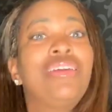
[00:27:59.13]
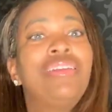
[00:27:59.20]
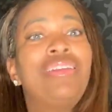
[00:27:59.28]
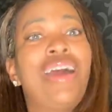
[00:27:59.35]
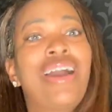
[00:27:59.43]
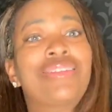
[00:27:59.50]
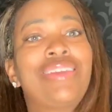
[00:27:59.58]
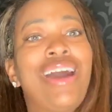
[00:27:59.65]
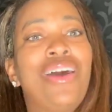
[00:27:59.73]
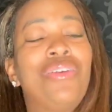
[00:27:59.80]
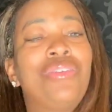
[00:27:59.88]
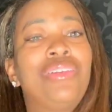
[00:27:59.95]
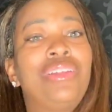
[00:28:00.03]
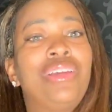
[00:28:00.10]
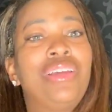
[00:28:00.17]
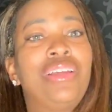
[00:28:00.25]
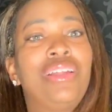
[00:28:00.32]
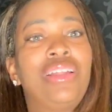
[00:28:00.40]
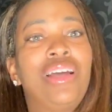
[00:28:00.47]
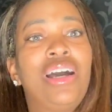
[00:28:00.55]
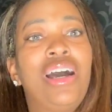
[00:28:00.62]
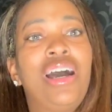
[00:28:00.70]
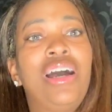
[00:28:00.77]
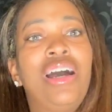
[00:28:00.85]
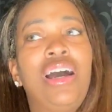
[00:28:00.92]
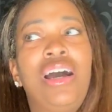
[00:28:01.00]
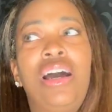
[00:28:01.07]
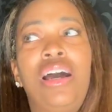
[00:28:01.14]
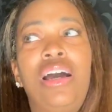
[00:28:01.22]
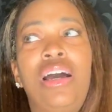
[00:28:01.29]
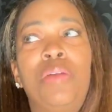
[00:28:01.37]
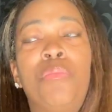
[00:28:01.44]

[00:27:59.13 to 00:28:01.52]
knocks out a, a